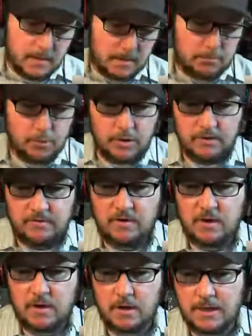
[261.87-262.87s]

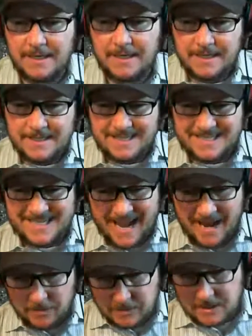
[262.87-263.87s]
Boulevard
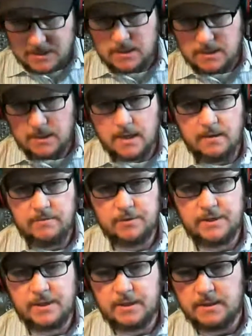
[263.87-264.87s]
stouts uh, from
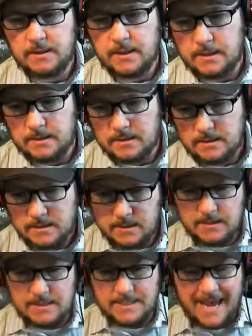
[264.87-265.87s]
their uh,
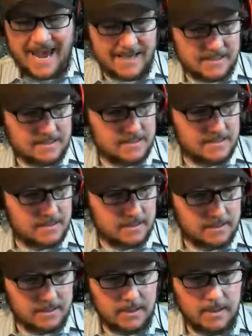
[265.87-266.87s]
Series mm-hmm. X this
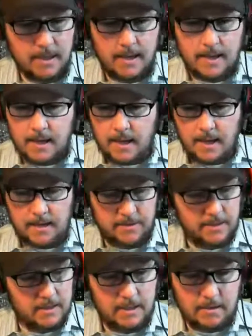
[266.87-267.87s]
year. I
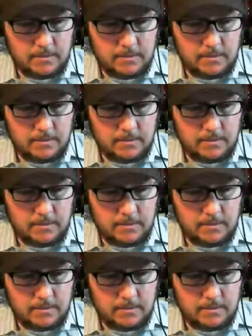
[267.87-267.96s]
think oh, from, was,